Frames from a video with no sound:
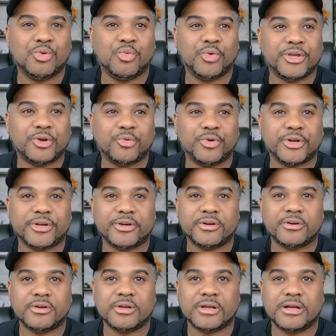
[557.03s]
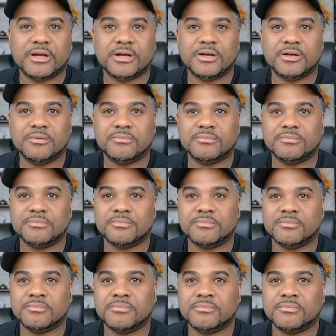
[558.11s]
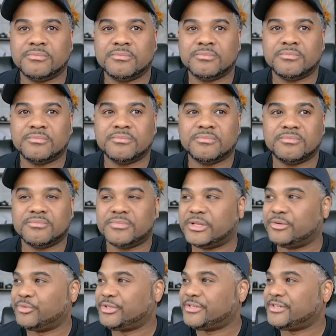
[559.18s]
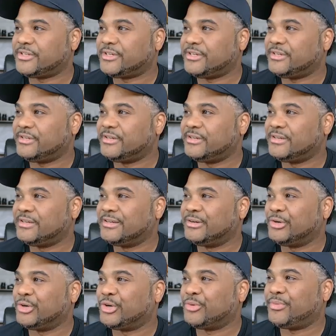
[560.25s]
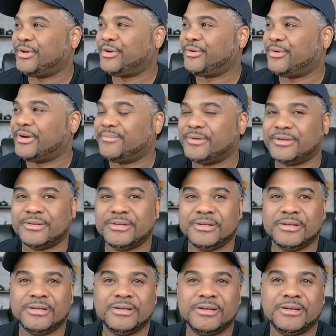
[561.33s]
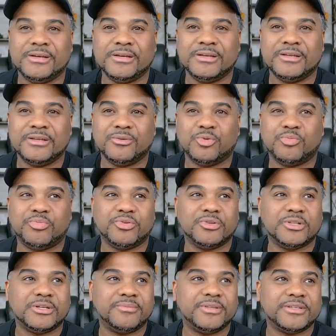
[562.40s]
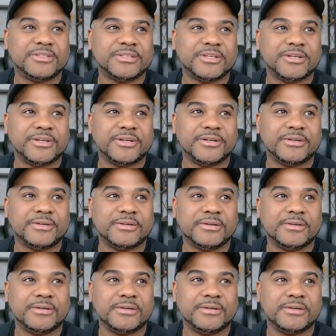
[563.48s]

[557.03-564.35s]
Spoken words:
way quicker than we see on a panorama. We'll pull up this here.